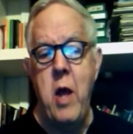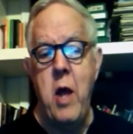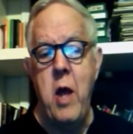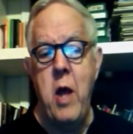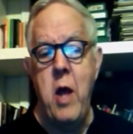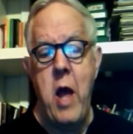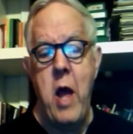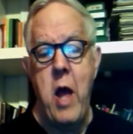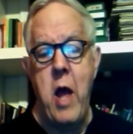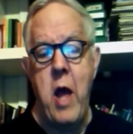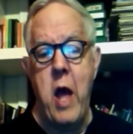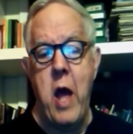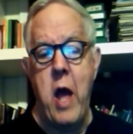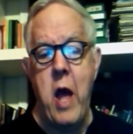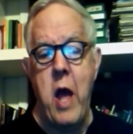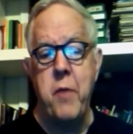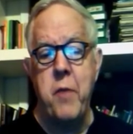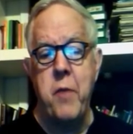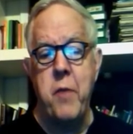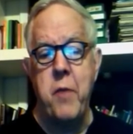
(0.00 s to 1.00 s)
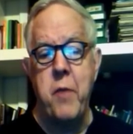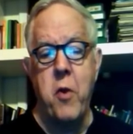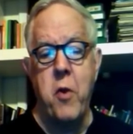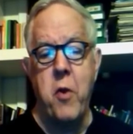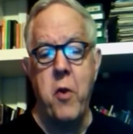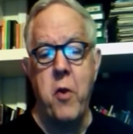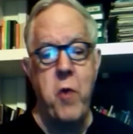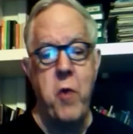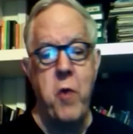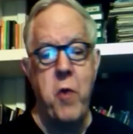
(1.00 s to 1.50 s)
and
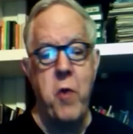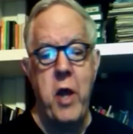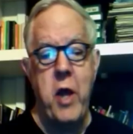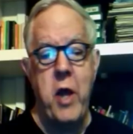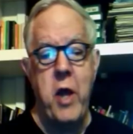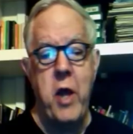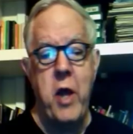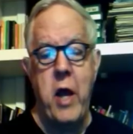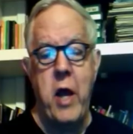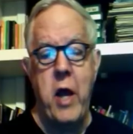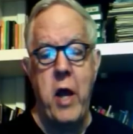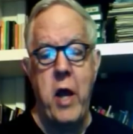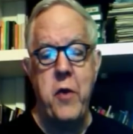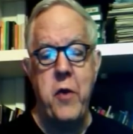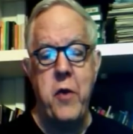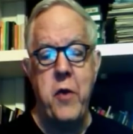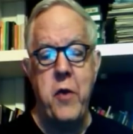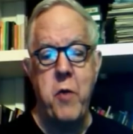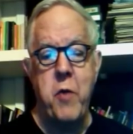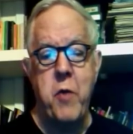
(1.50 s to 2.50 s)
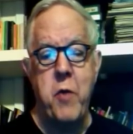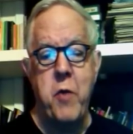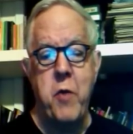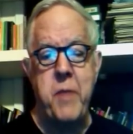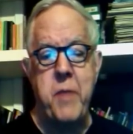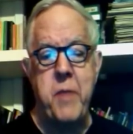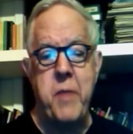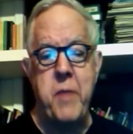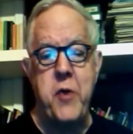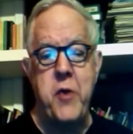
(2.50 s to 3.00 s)
Mercury, and you would
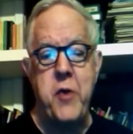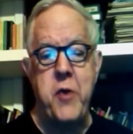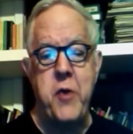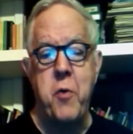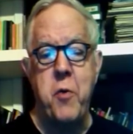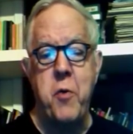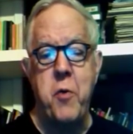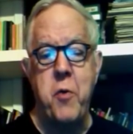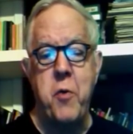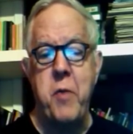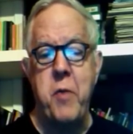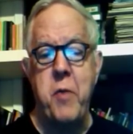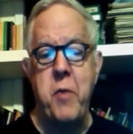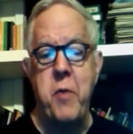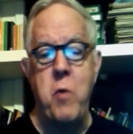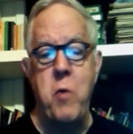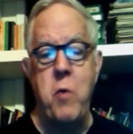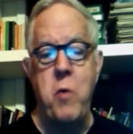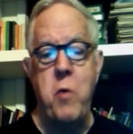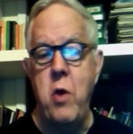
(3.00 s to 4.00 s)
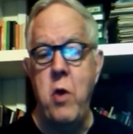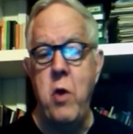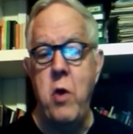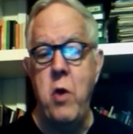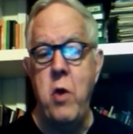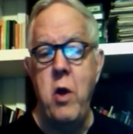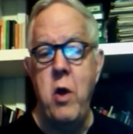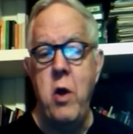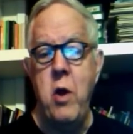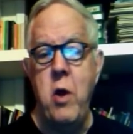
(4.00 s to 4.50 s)
expect Jupiter to be
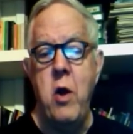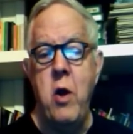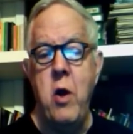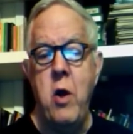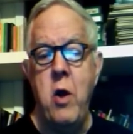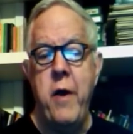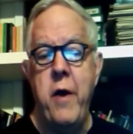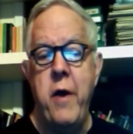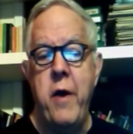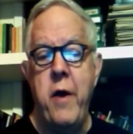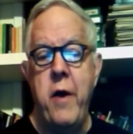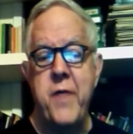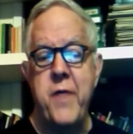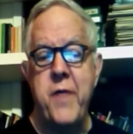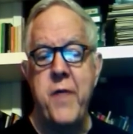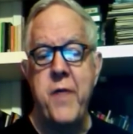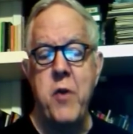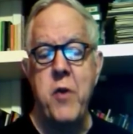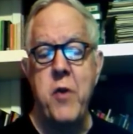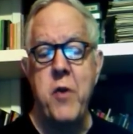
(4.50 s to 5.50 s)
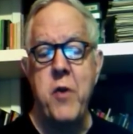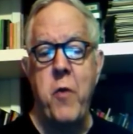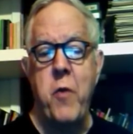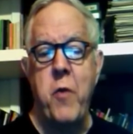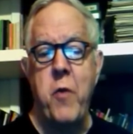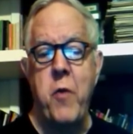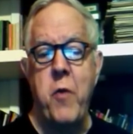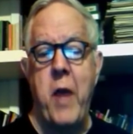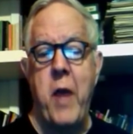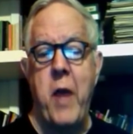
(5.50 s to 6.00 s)
essentially within
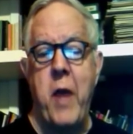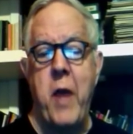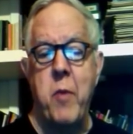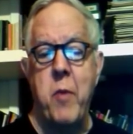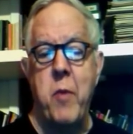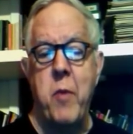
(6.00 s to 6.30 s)
the habitable